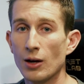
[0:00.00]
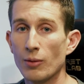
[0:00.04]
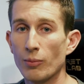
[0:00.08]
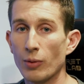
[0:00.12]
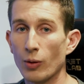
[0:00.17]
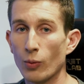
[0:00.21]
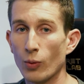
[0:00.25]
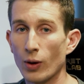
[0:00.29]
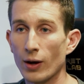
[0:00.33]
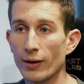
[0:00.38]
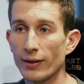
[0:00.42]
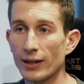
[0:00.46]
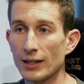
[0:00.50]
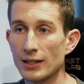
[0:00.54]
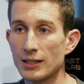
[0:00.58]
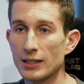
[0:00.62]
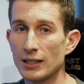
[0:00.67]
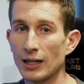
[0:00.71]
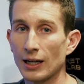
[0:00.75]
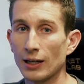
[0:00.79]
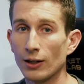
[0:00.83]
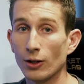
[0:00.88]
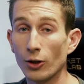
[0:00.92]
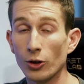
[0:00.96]
But while that's
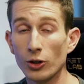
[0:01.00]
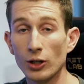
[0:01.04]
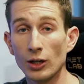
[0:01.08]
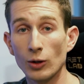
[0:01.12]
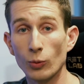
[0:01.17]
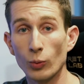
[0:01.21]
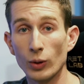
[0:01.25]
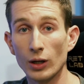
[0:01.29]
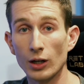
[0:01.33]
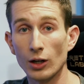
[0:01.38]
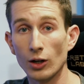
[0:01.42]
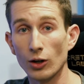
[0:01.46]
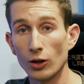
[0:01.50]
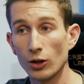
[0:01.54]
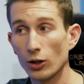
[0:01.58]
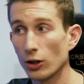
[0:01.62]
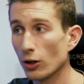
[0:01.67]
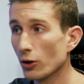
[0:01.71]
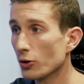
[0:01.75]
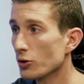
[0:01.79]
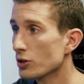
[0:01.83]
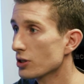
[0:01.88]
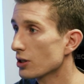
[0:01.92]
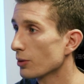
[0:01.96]
downloading, we can
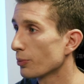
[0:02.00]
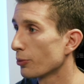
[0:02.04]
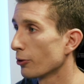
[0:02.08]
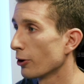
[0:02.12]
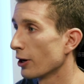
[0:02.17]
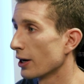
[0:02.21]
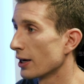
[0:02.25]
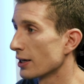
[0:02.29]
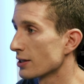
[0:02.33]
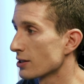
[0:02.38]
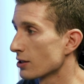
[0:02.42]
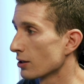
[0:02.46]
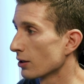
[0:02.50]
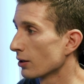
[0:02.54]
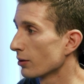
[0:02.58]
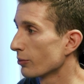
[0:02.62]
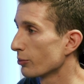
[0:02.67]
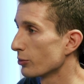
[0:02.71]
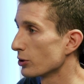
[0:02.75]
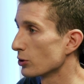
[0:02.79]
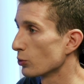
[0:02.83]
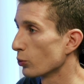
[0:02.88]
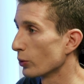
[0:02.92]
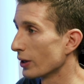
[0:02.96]
close the browser
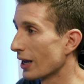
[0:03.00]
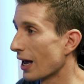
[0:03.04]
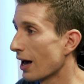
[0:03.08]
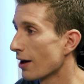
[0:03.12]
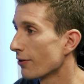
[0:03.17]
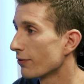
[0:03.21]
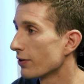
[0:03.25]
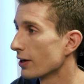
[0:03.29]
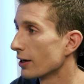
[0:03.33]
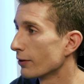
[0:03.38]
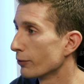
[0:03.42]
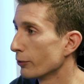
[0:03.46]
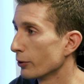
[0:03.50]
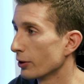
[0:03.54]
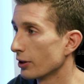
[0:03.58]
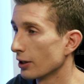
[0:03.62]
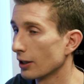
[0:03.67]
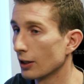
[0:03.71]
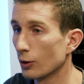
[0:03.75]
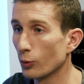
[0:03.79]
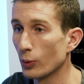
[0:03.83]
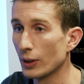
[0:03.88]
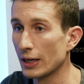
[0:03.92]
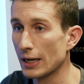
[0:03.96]
as we have
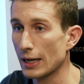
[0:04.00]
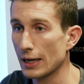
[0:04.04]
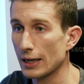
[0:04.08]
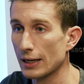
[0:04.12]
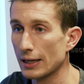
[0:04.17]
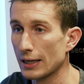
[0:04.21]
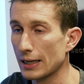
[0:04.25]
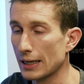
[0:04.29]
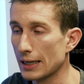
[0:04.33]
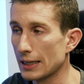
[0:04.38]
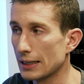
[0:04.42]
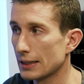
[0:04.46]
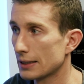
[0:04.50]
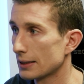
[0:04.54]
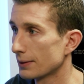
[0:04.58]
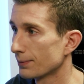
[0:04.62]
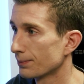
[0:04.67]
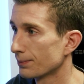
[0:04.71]
everything we now need.